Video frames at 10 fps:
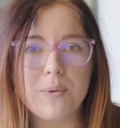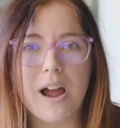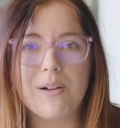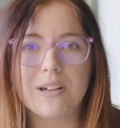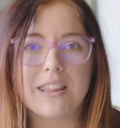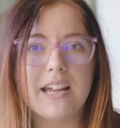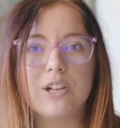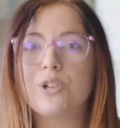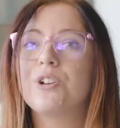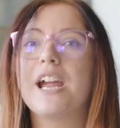around with
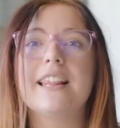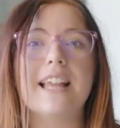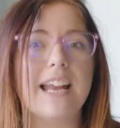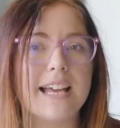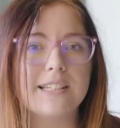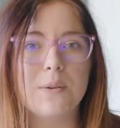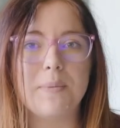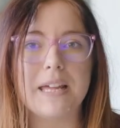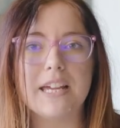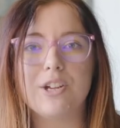it, create that
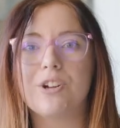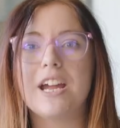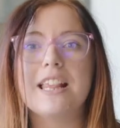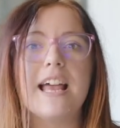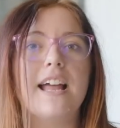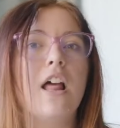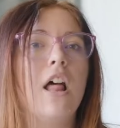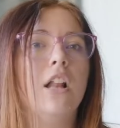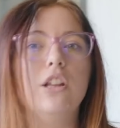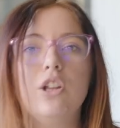SOP, create that
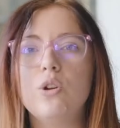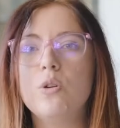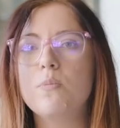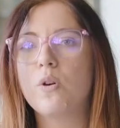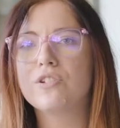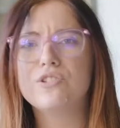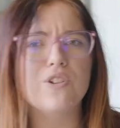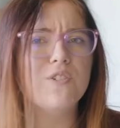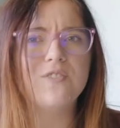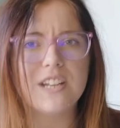Loom or
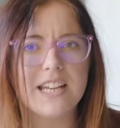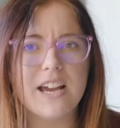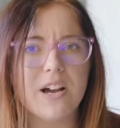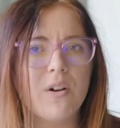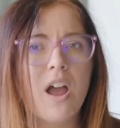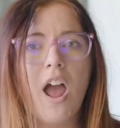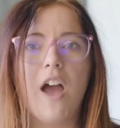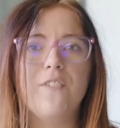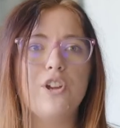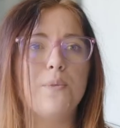Zoom video
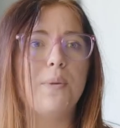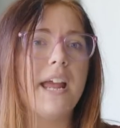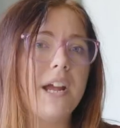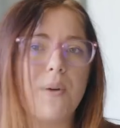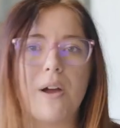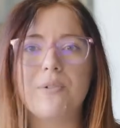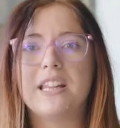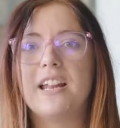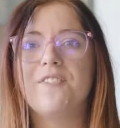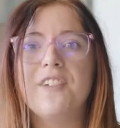of you playing around with
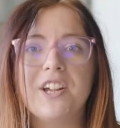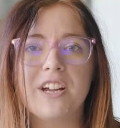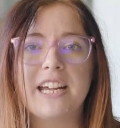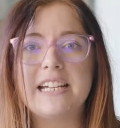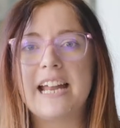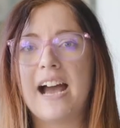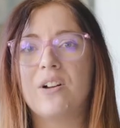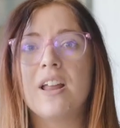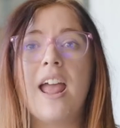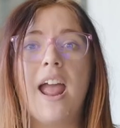it and figuring it
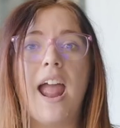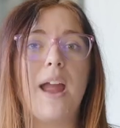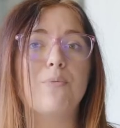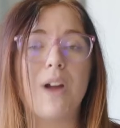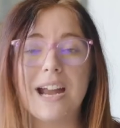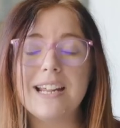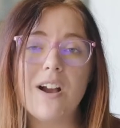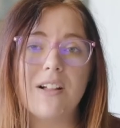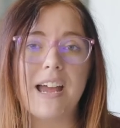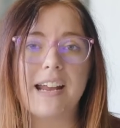out and writing
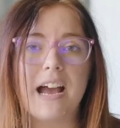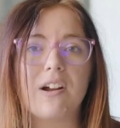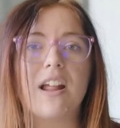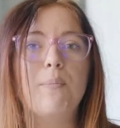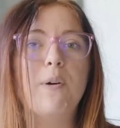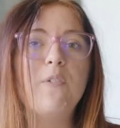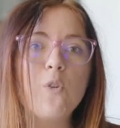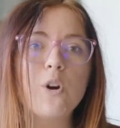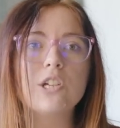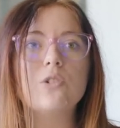all that out
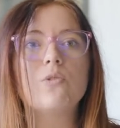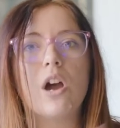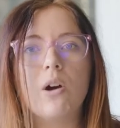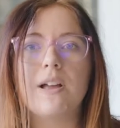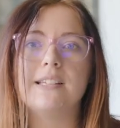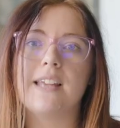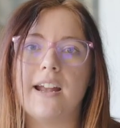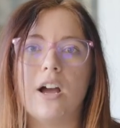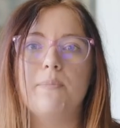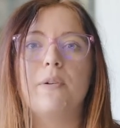before you go and
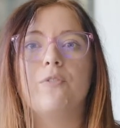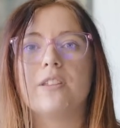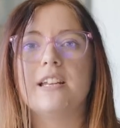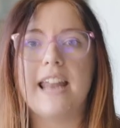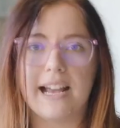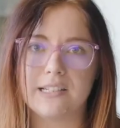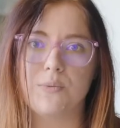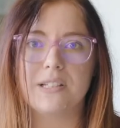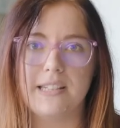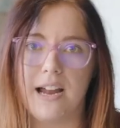sign up for the next
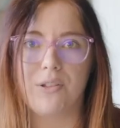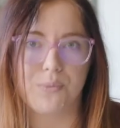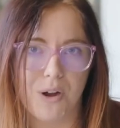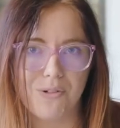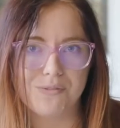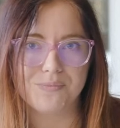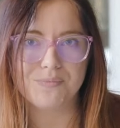ones down the road.